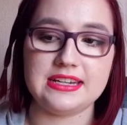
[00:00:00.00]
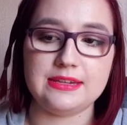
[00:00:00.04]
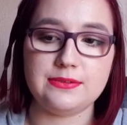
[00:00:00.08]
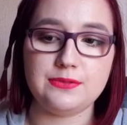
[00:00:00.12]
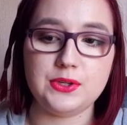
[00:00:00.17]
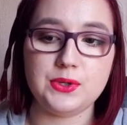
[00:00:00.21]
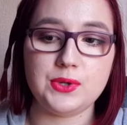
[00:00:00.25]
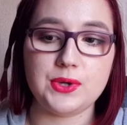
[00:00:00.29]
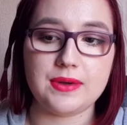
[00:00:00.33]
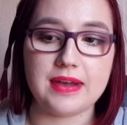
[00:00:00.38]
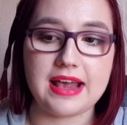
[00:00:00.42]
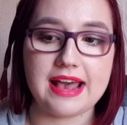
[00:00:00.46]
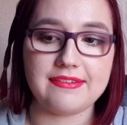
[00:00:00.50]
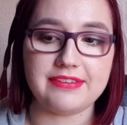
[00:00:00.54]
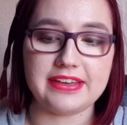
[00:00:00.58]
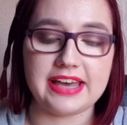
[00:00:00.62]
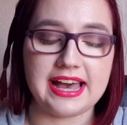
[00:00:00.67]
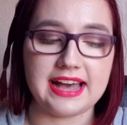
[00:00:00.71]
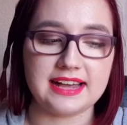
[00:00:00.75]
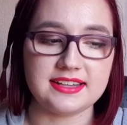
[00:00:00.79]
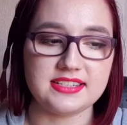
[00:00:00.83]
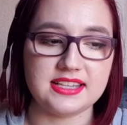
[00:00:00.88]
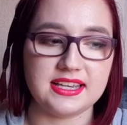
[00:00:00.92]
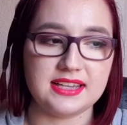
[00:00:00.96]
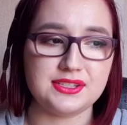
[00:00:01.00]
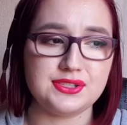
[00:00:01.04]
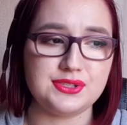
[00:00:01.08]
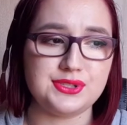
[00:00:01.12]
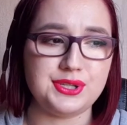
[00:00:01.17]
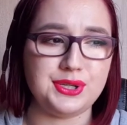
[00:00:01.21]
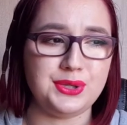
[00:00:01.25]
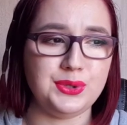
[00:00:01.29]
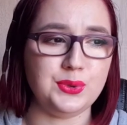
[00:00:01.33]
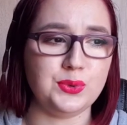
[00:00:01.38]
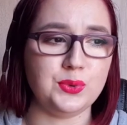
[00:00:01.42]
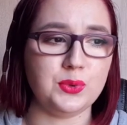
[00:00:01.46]
if you don't have access
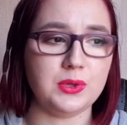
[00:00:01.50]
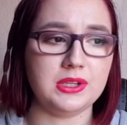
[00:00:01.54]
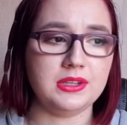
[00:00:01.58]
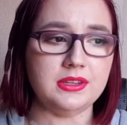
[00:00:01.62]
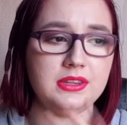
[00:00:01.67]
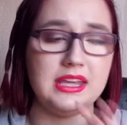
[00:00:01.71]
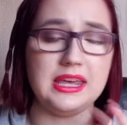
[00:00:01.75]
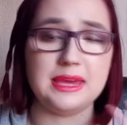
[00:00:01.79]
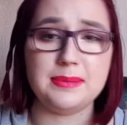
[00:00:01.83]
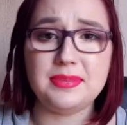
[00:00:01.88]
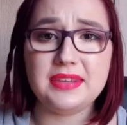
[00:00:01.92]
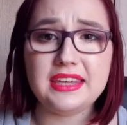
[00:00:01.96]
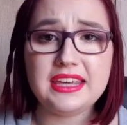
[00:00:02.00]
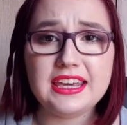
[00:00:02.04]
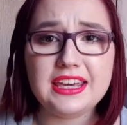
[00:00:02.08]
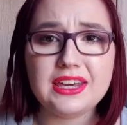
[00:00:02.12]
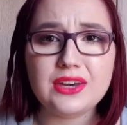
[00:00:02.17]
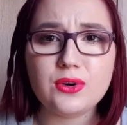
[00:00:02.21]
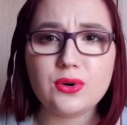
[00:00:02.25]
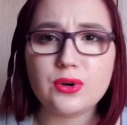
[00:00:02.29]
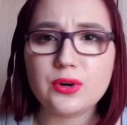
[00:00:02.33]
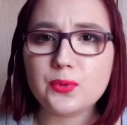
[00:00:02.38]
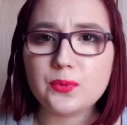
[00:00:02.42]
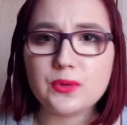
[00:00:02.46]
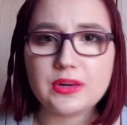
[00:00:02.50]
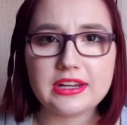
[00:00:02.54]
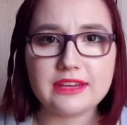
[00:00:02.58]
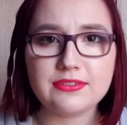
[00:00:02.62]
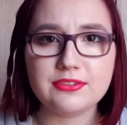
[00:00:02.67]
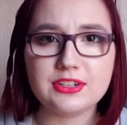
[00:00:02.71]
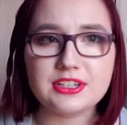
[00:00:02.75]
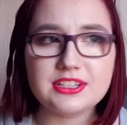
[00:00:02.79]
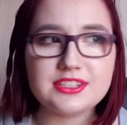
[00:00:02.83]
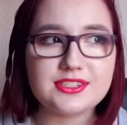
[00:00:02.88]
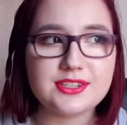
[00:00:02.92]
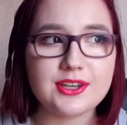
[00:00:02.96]
to Libby or
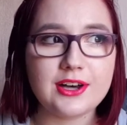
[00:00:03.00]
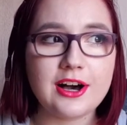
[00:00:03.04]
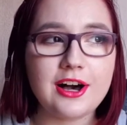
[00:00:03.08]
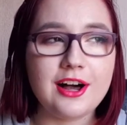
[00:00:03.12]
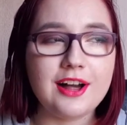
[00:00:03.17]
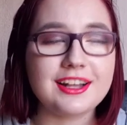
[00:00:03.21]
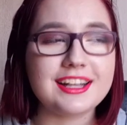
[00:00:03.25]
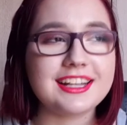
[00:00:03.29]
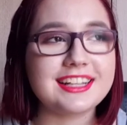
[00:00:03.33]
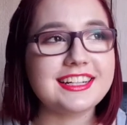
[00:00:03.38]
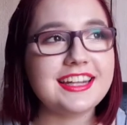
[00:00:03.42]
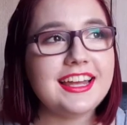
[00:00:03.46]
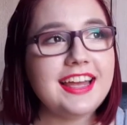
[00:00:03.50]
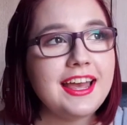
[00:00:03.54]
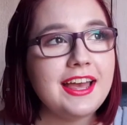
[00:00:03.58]
whatever it's called,